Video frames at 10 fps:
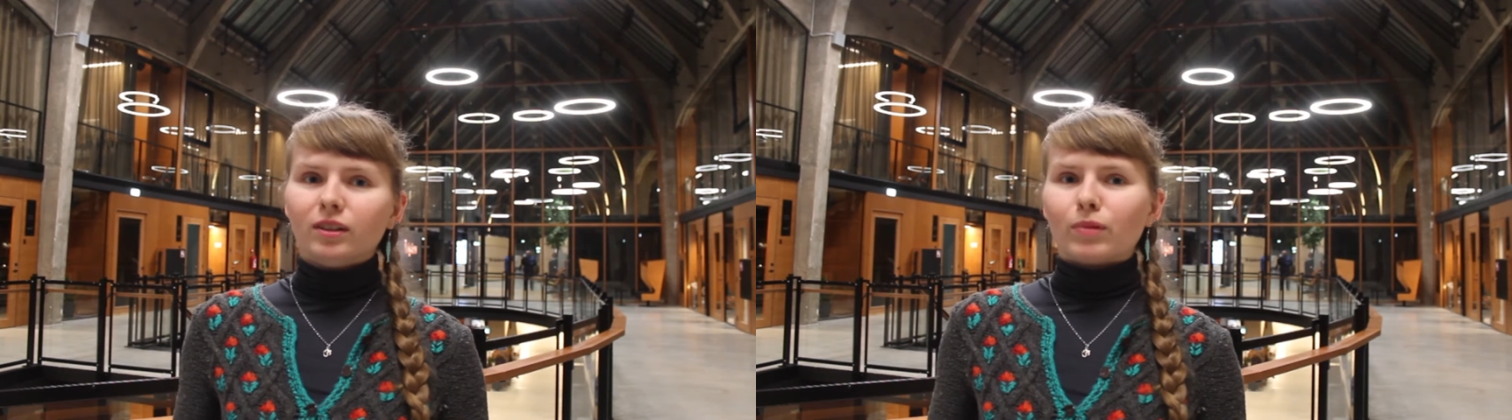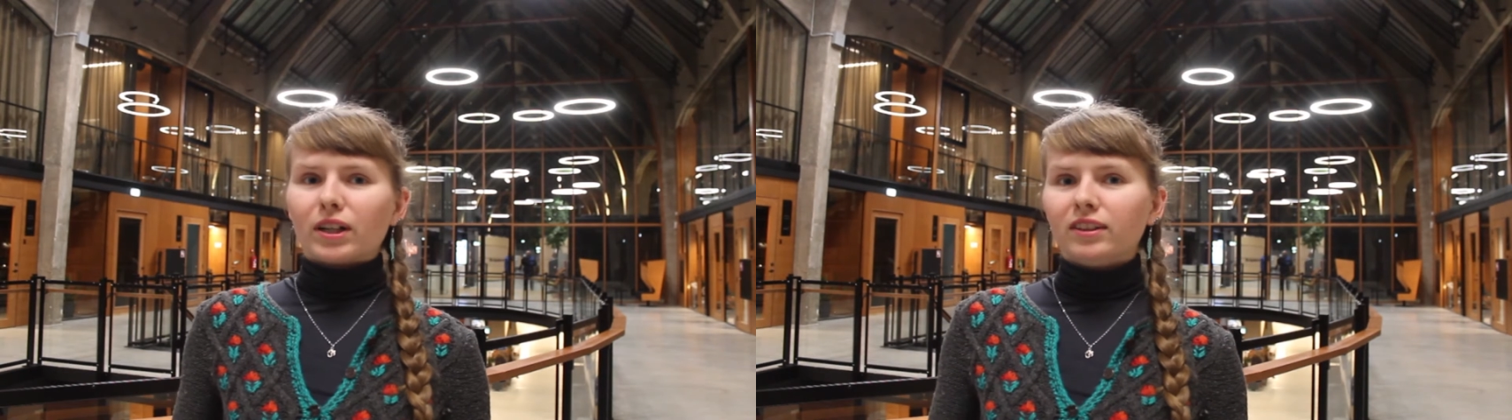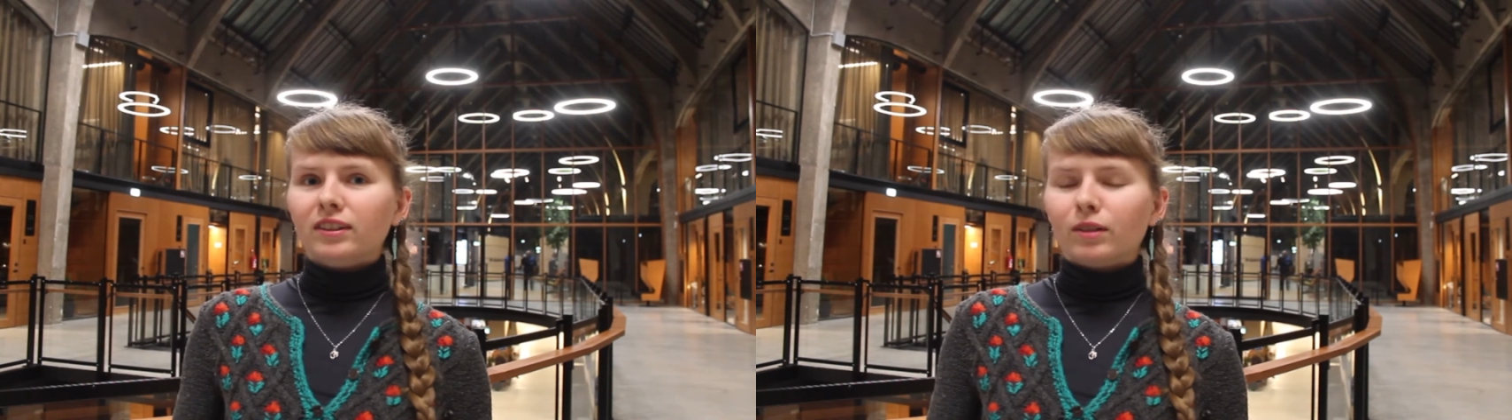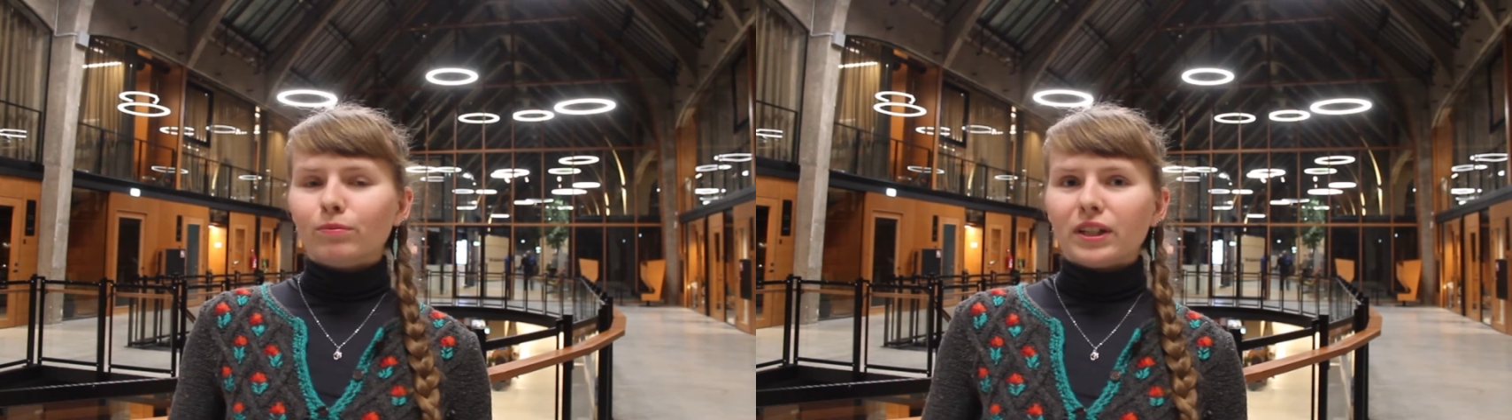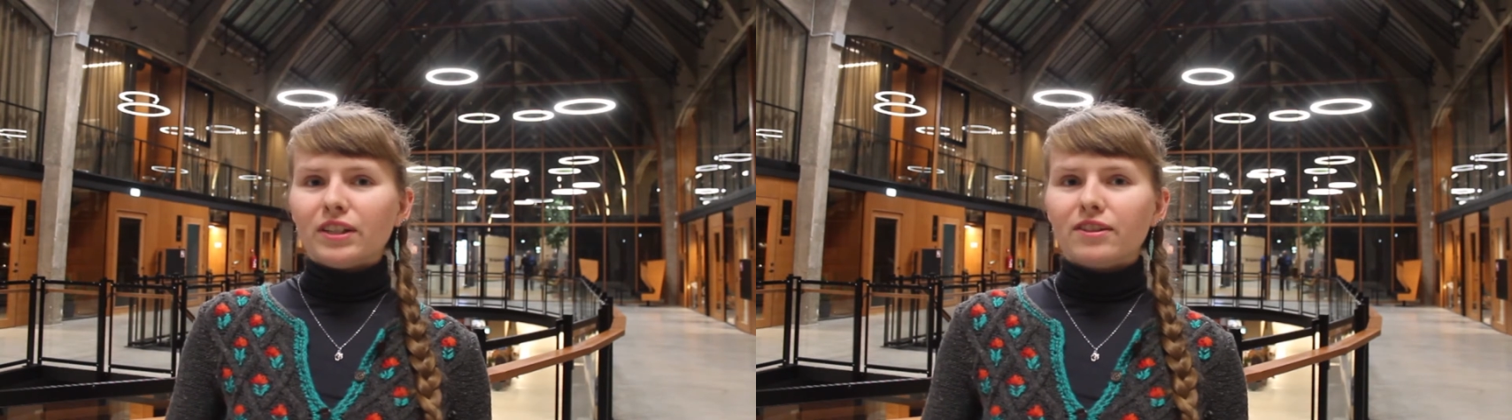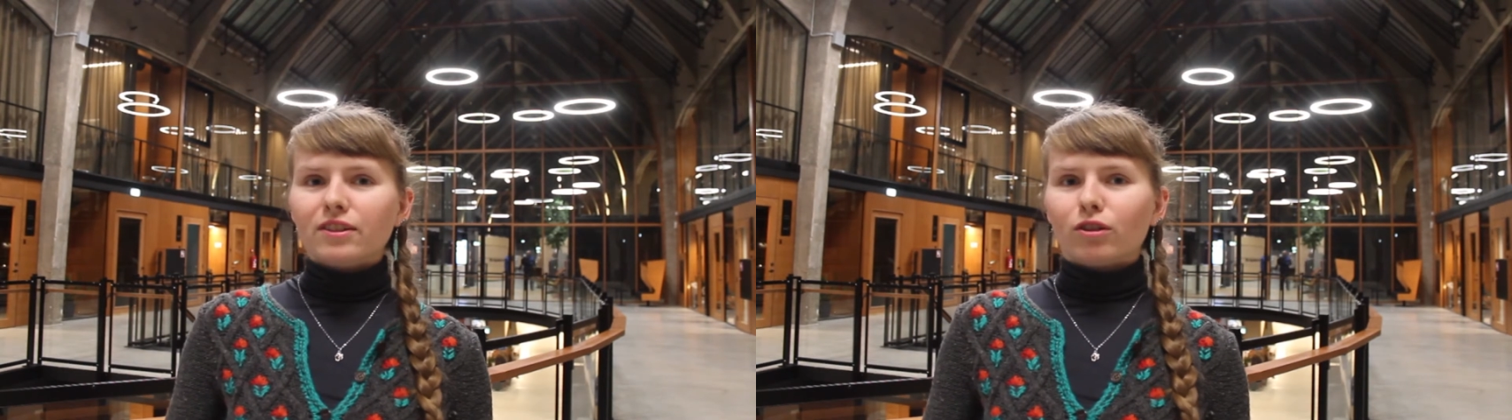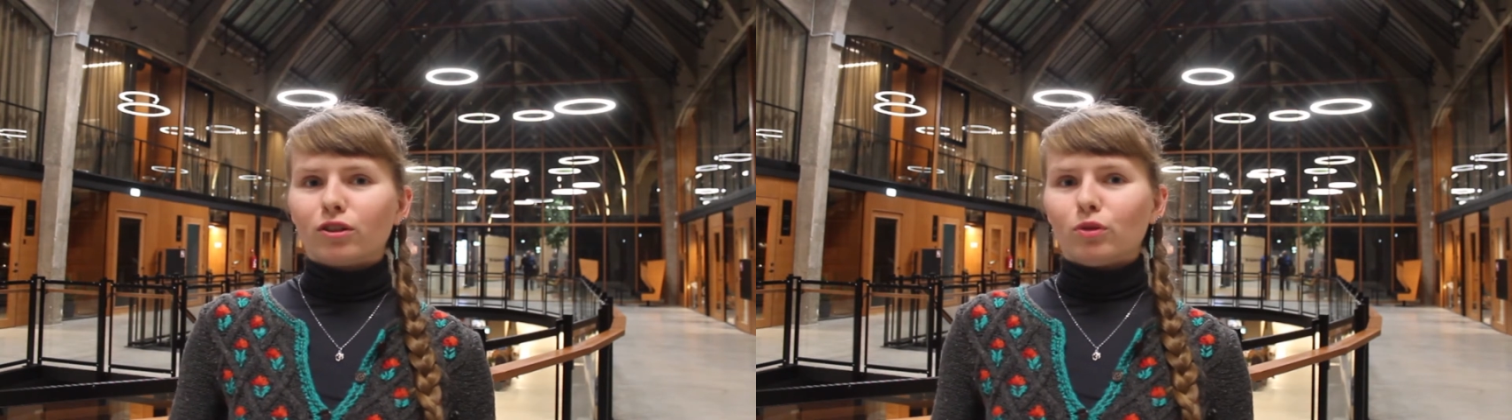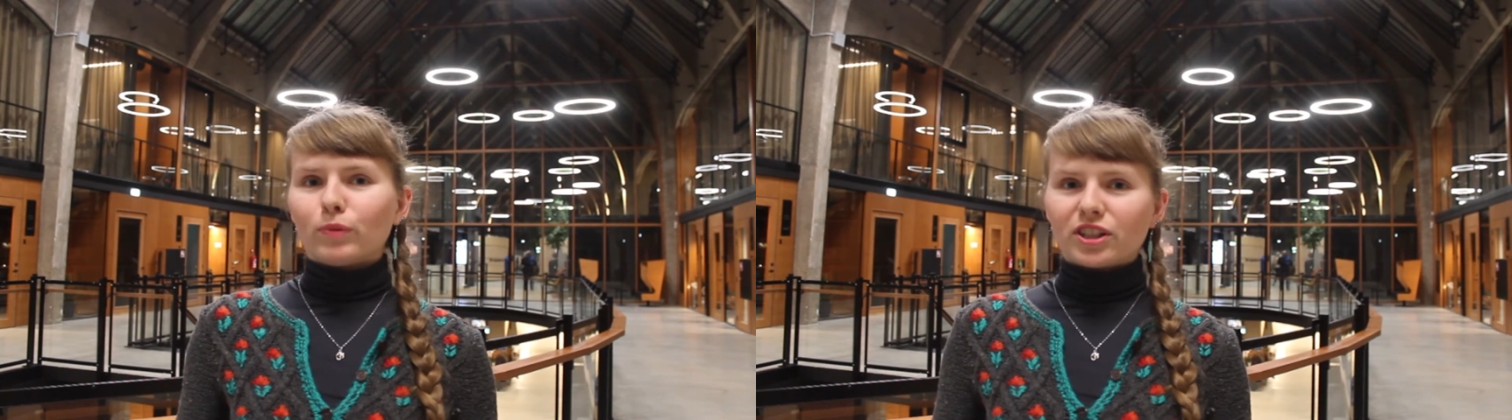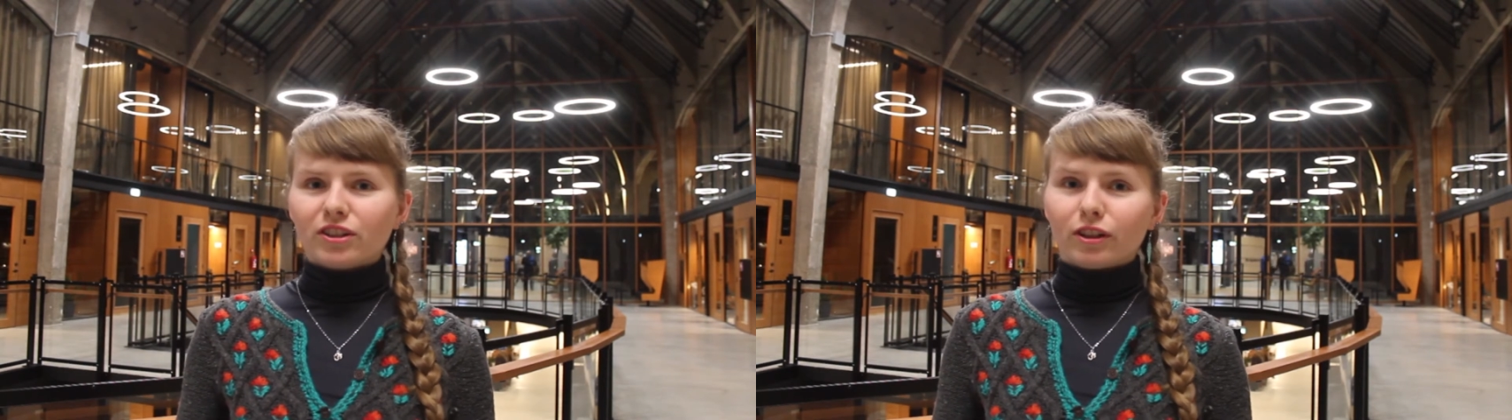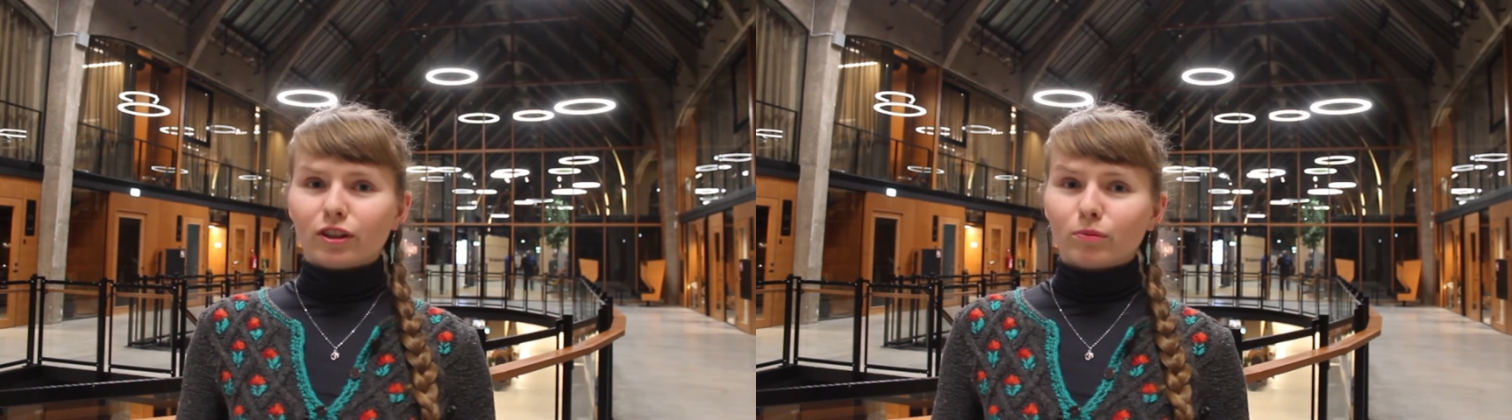marketing campaigns, or new
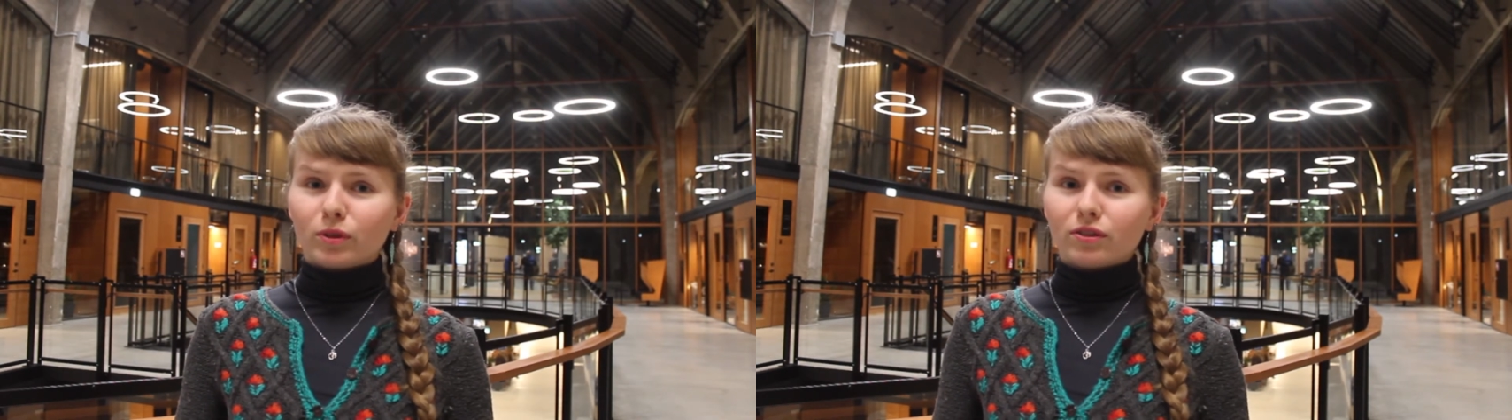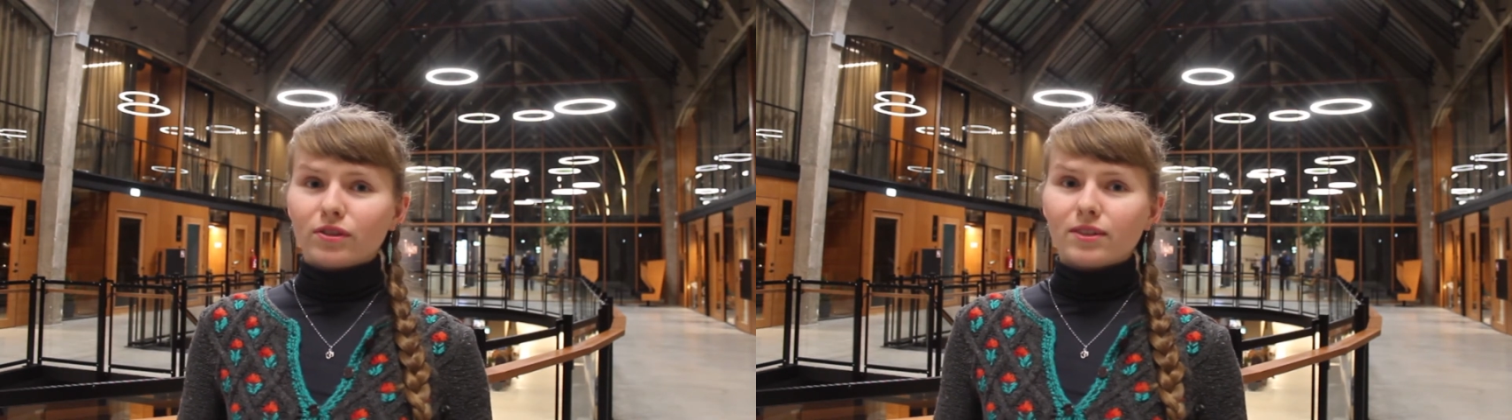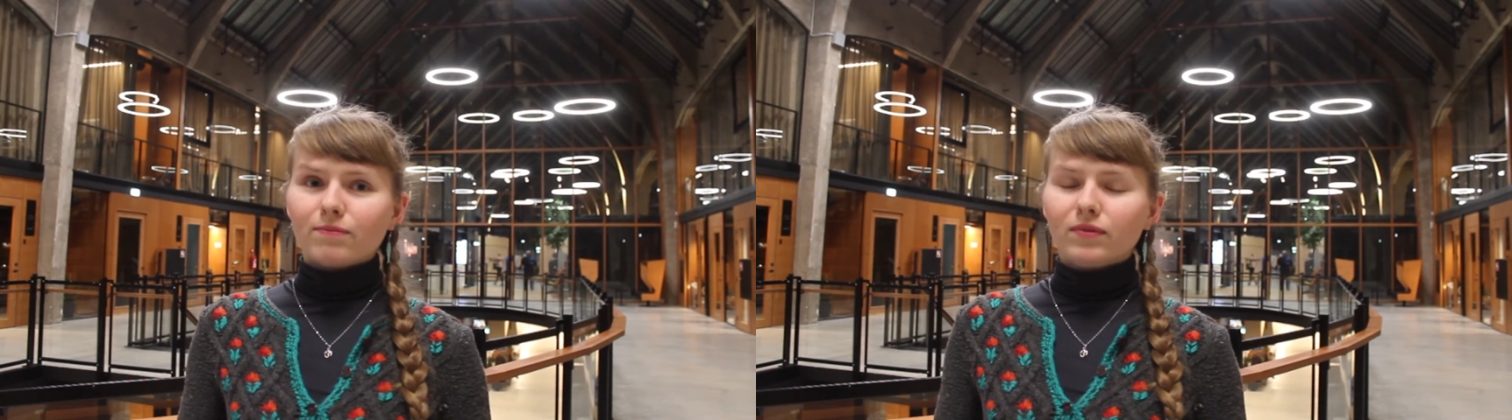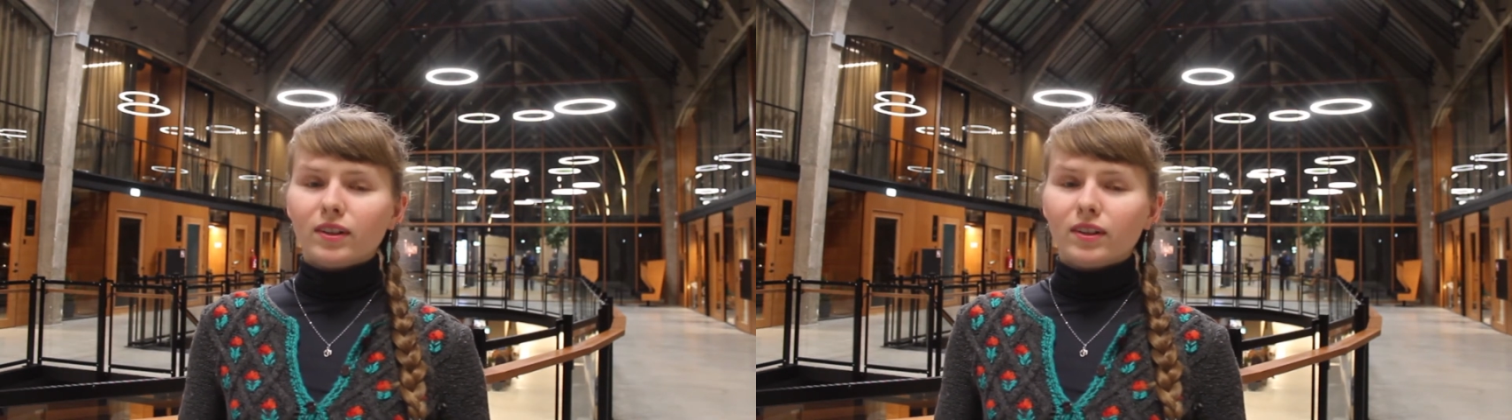machine learning models.